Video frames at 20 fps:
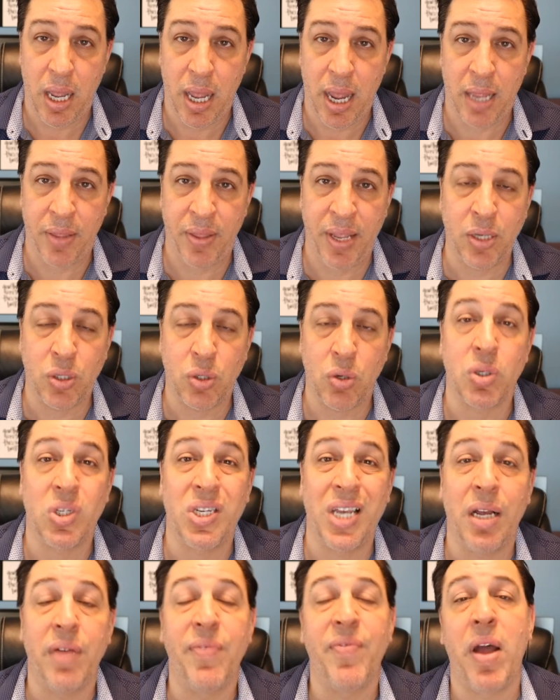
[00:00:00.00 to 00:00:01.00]
And these are
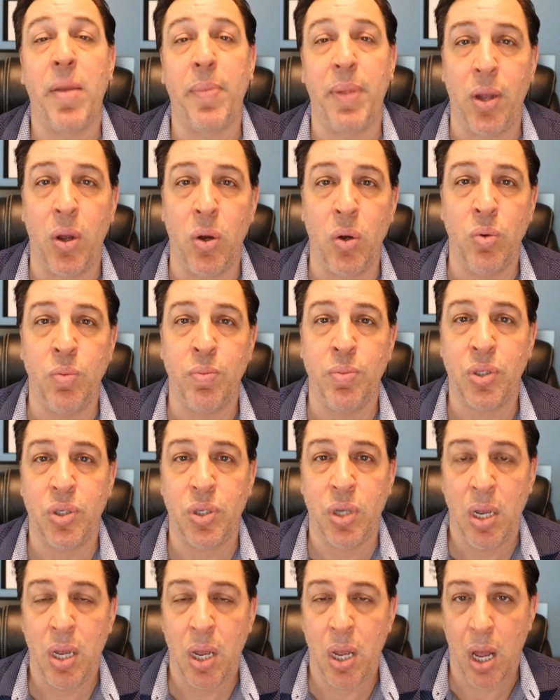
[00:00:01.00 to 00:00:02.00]
single-family
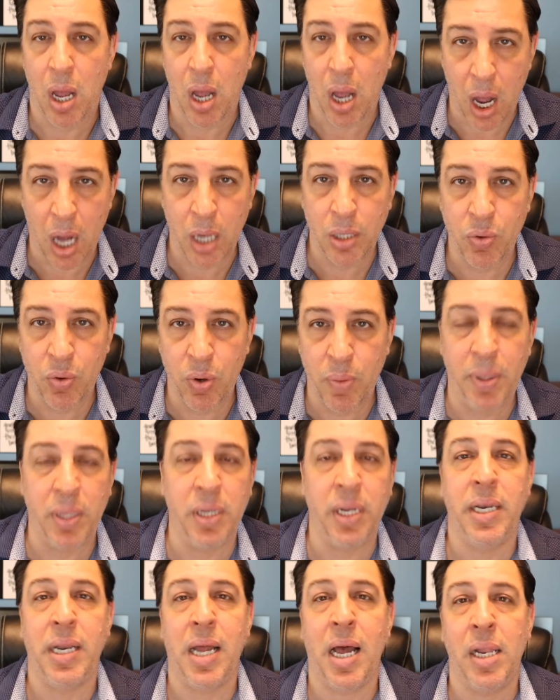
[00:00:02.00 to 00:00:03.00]
homes under $1
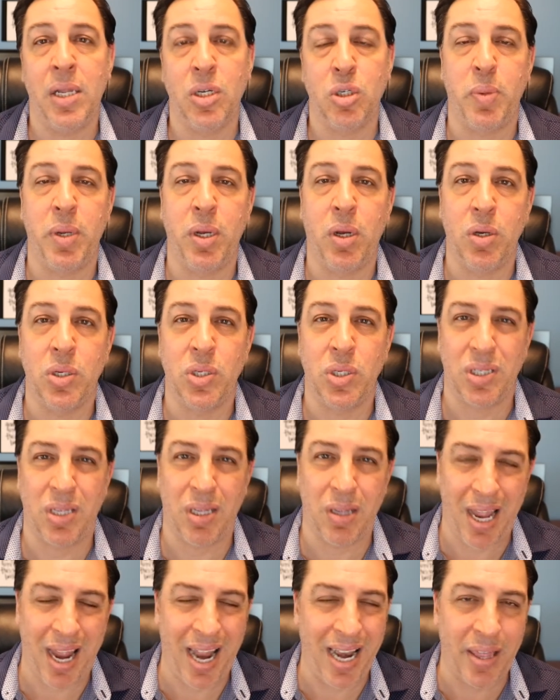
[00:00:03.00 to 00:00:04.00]
million
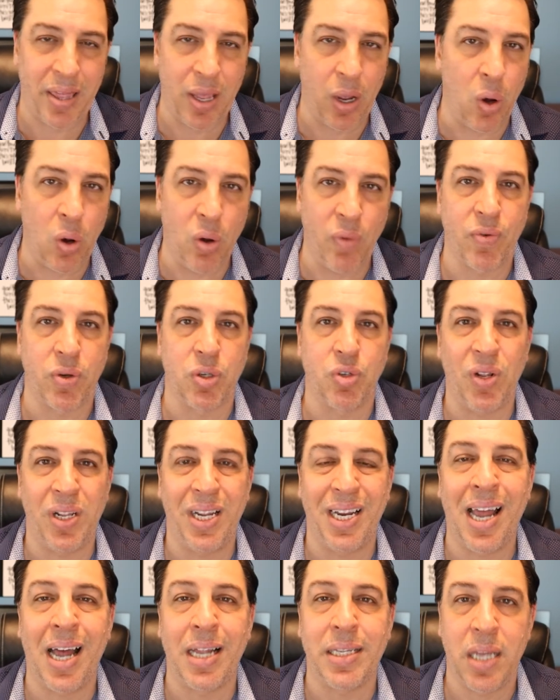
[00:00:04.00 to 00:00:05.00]
because anything over is
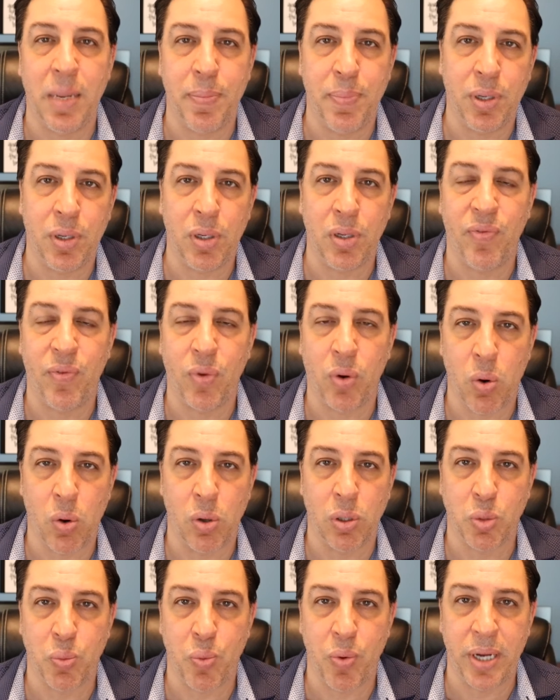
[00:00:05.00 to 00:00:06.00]
really not typical for
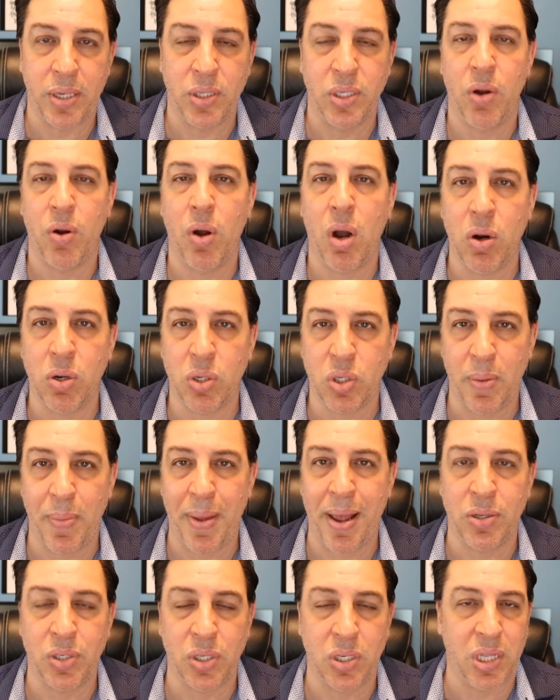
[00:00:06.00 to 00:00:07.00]
Coral Springs. There are some
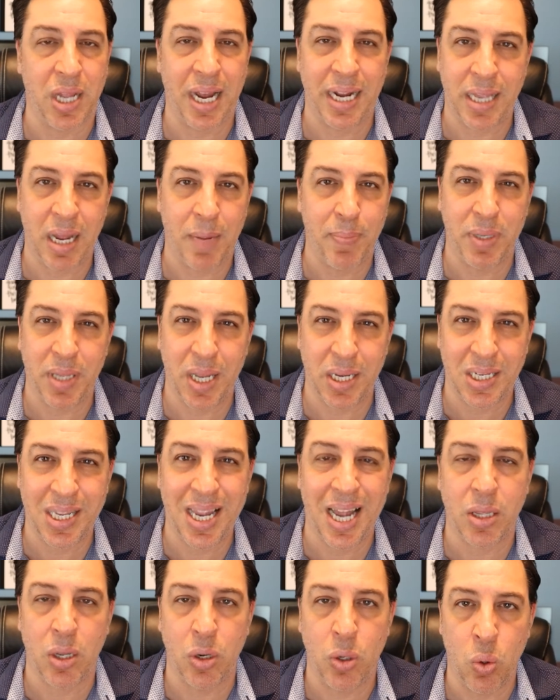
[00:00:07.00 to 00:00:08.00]
houses like that, but that's
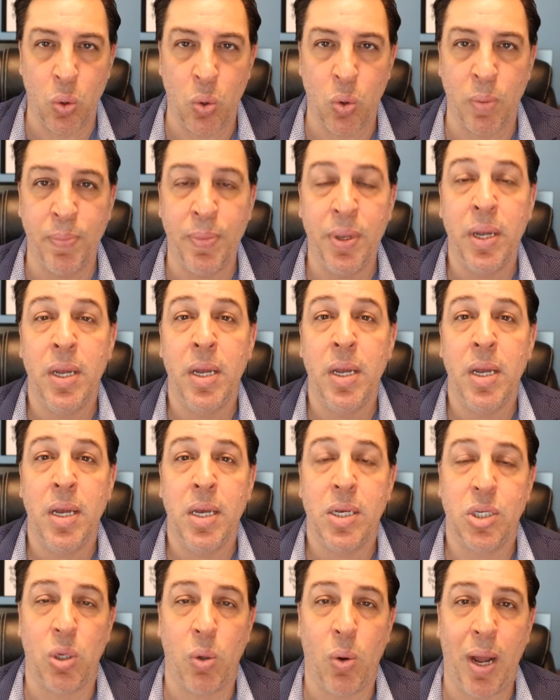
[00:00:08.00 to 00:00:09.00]
not the norm.
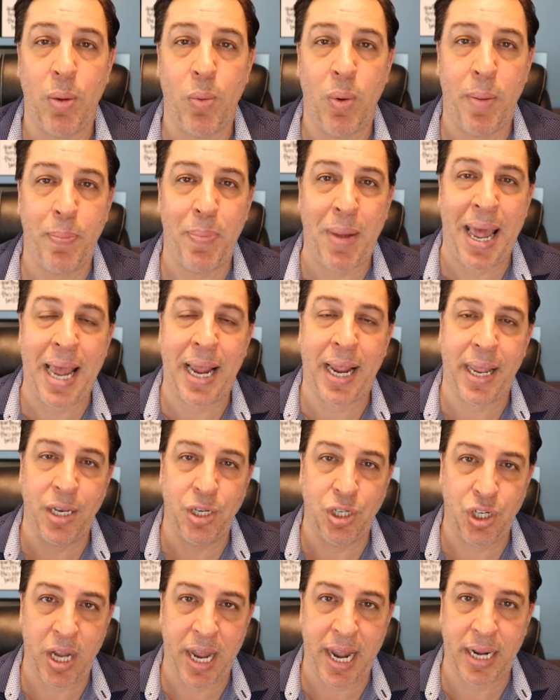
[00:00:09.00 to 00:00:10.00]
So I went back
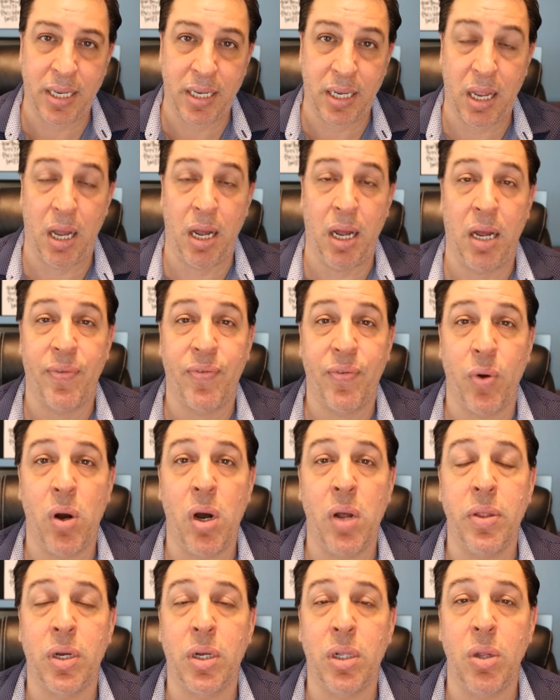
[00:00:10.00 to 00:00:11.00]
and checked for
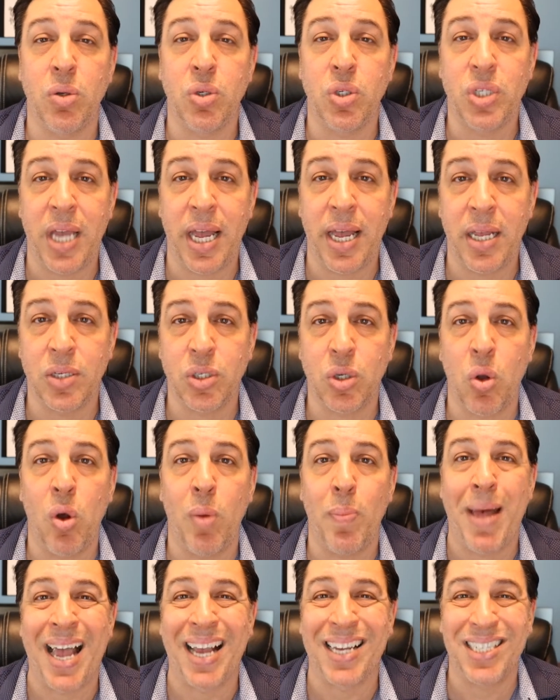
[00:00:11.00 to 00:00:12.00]
all the closed sales
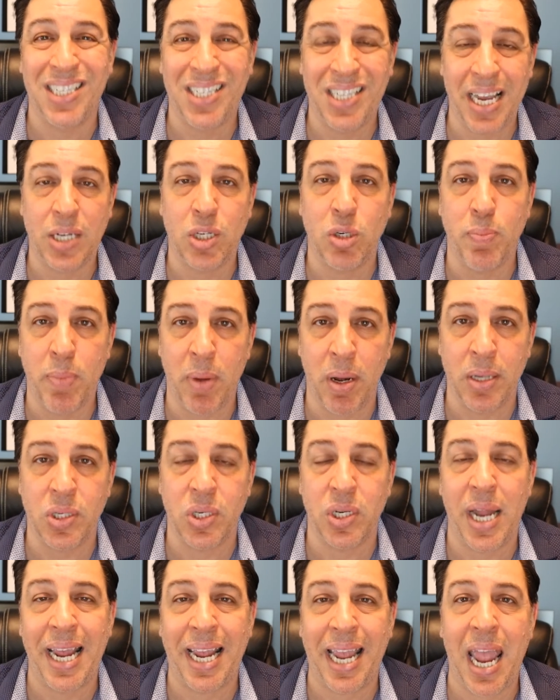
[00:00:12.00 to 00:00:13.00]
going back 6 months,
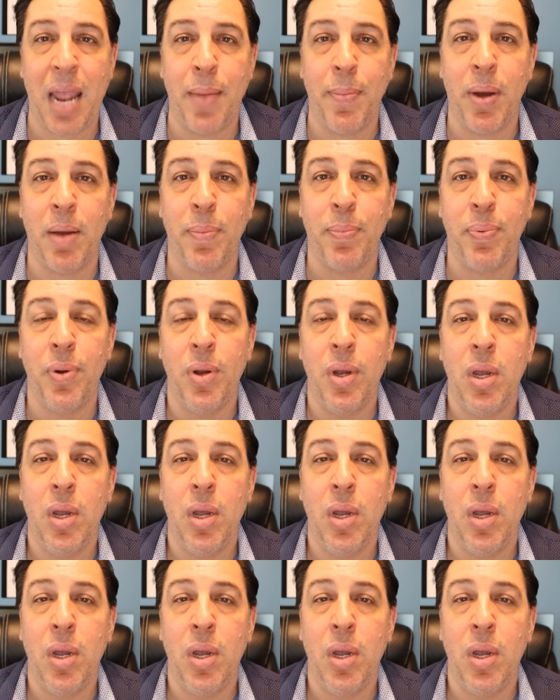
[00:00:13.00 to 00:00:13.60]
and I came up